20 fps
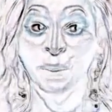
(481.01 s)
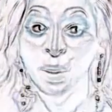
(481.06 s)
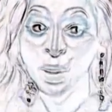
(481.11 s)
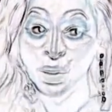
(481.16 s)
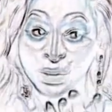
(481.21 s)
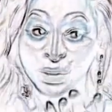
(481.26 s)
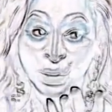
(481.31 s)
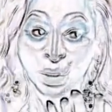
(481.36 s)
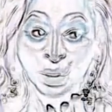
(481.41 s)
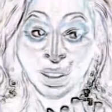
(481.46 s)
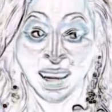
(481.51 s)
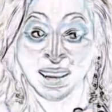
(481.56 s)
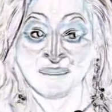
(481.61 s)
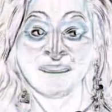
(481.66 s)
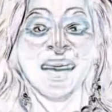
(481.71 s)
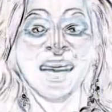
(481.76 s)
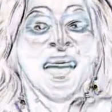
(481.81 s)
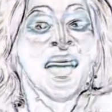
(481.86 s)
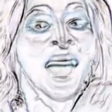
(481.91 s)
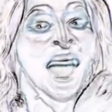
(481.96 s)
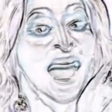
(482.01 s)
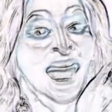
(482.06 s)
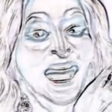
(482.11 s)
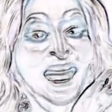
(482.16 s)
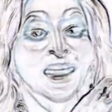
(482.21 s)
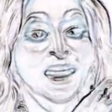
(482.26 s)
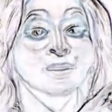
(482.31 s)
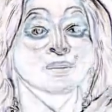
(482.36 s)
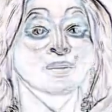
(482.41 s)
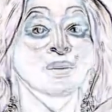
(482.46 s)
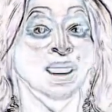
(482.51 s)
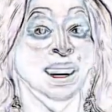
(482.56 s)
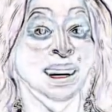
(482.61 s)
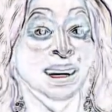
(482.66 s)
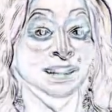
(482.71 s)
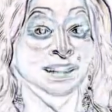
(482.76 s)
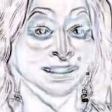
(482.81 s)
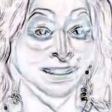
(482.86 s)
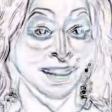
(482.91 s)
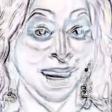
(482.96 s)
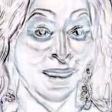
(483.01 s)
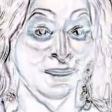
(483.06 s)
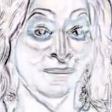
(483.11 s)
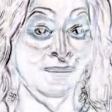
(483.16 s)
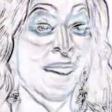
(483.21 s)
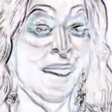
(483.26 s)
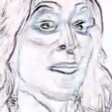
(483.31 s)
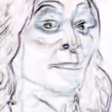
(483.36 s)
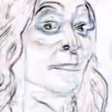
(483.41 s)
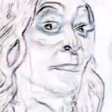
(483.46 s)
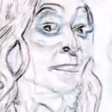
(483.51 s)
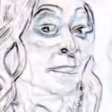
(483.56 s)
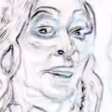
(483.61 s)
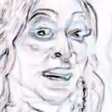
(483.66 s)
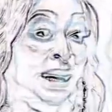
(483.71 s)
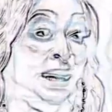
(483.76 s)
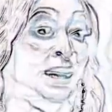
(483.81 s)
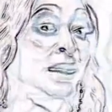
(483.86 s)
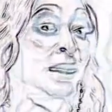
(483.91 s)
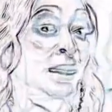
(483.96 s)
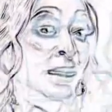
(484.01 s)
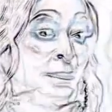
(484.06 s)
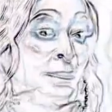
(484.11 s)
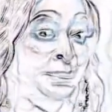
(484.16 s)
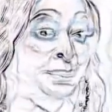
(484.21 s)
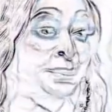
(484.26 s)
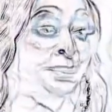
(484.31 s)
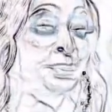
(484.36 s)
personal life and Ray's life. So, Meaning, but hold on.